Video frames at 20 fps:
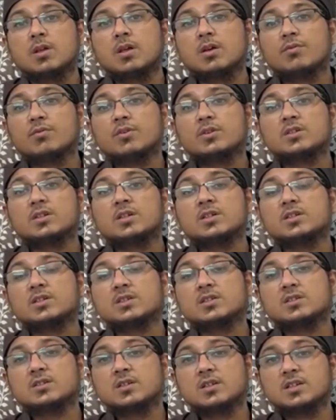which in
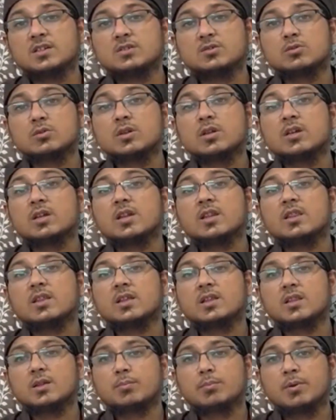turn leads to decreasing
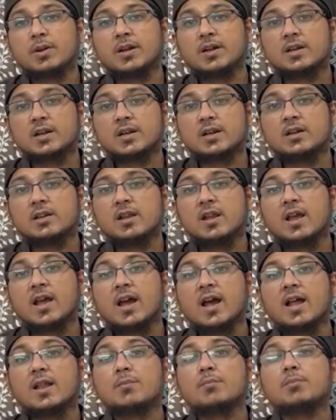the platelet
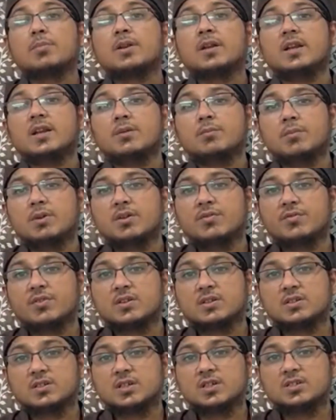and bleeding
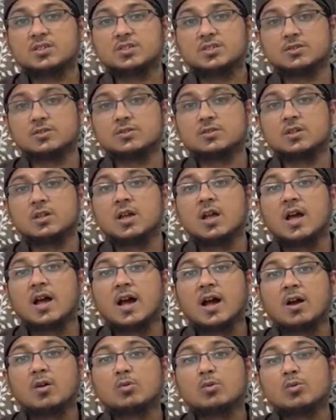manifestations.
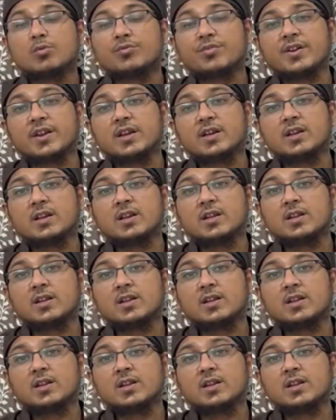How to treat?